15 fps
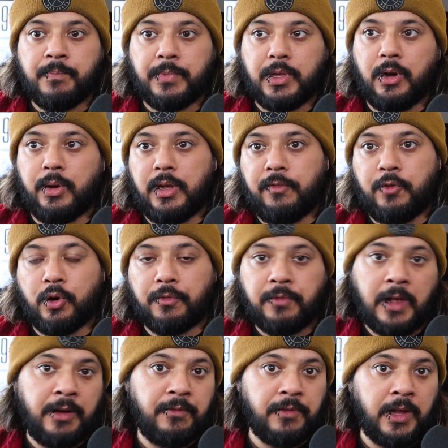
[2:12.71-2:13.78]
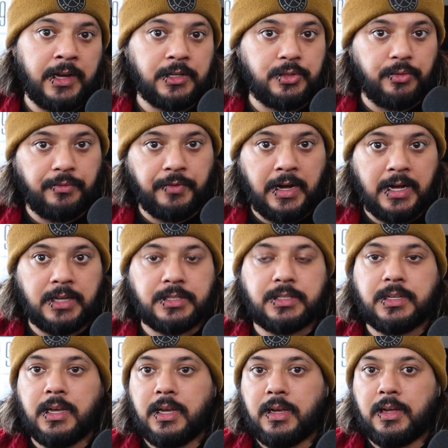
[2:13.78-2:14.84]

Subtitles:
if you're flying too fast,